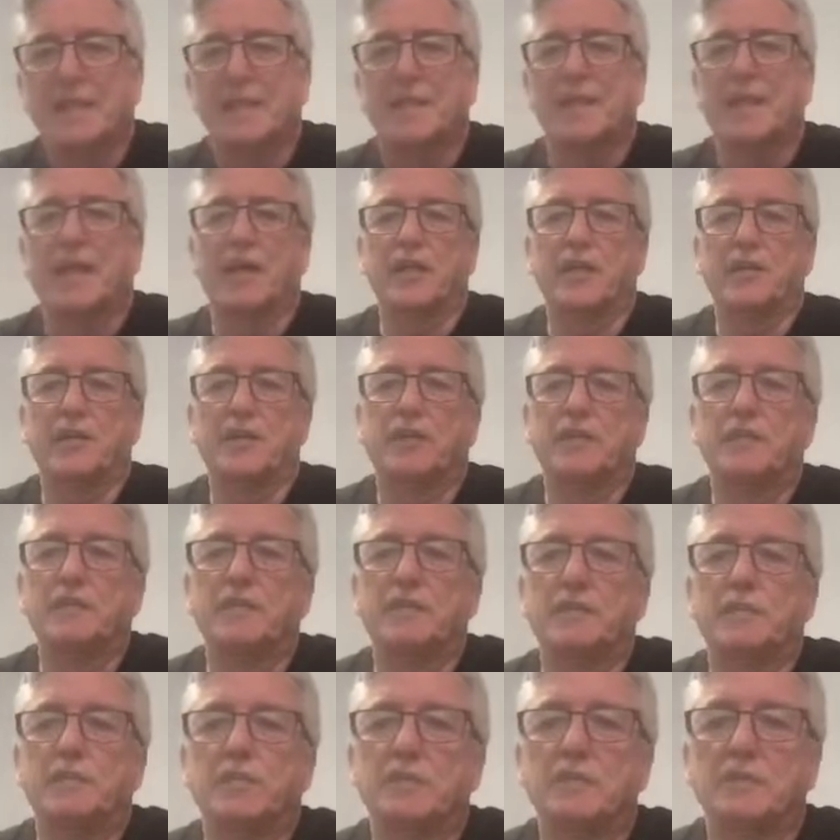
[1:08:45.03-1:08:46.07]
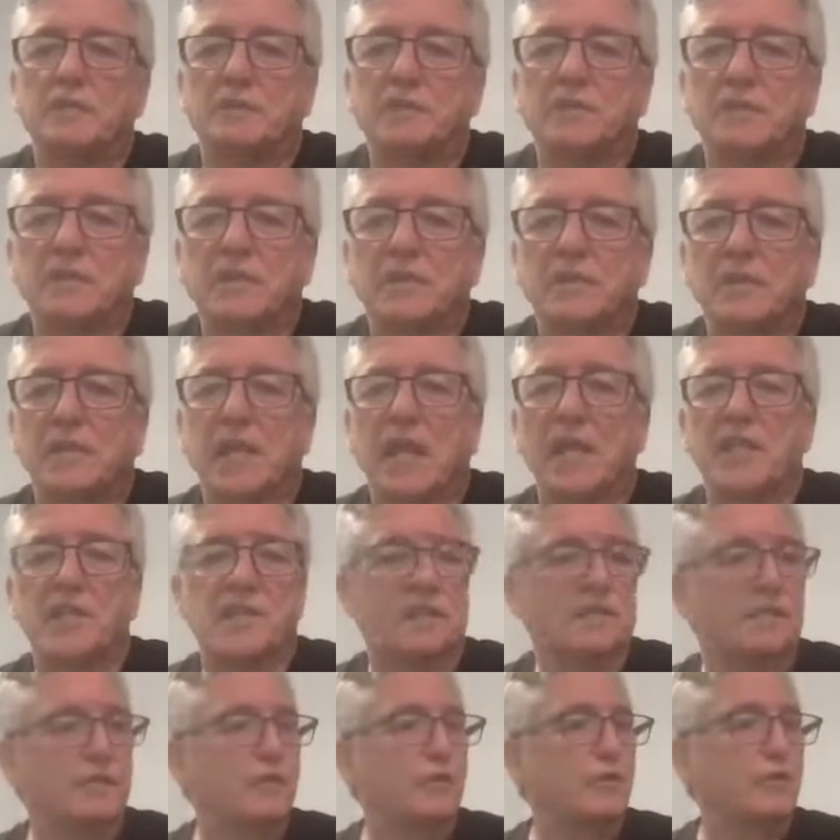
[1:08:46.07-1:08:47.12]
uncomfortable, lasts
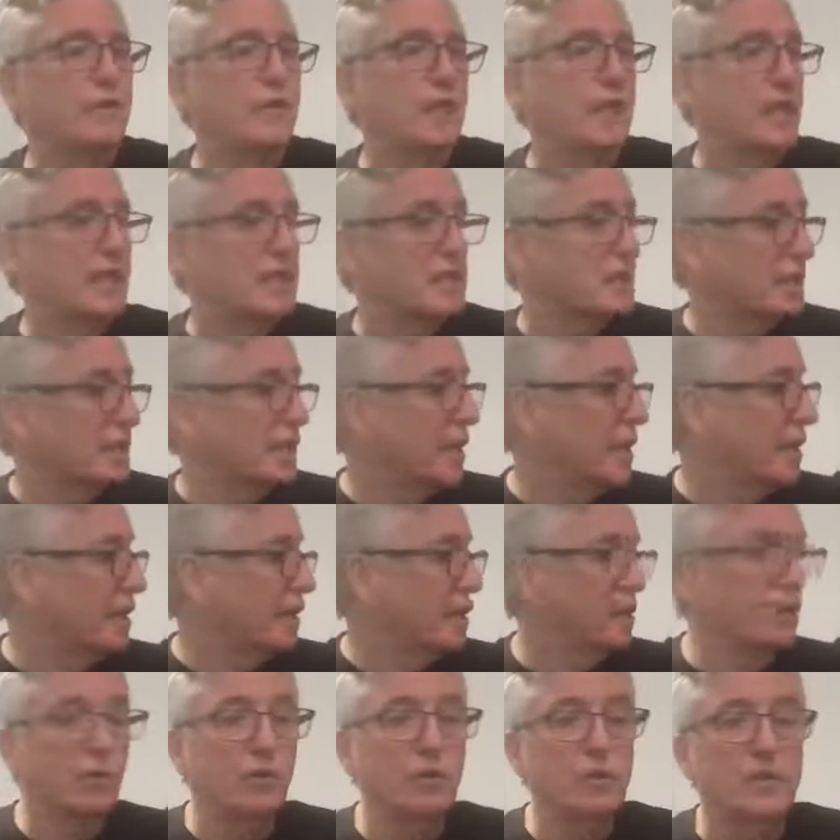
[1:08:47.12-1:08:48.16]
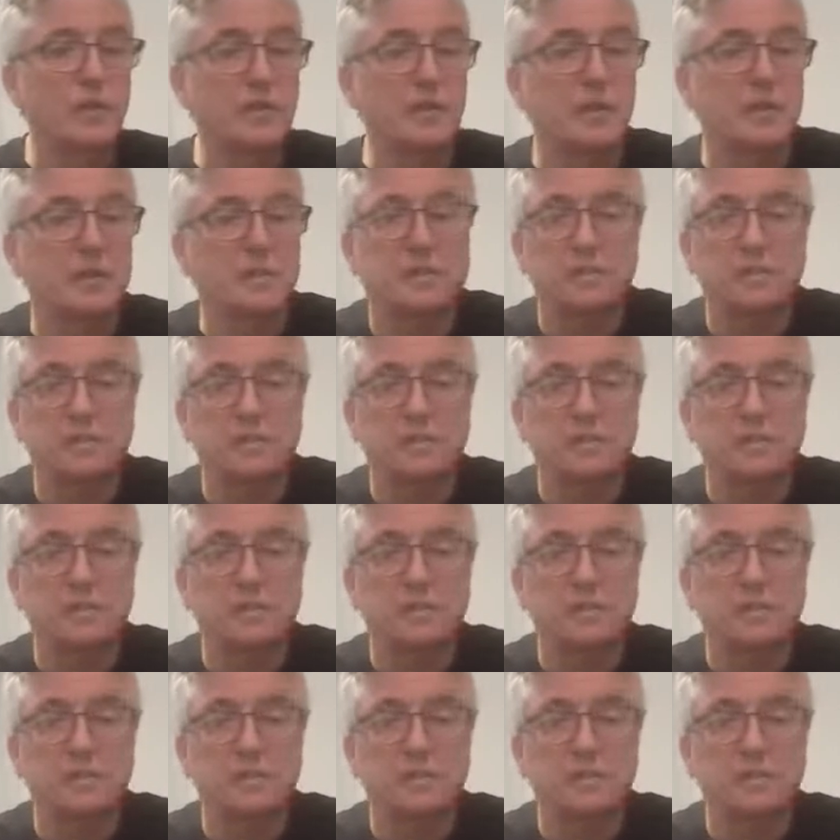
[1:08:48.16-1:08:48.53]
a few days and then it goes.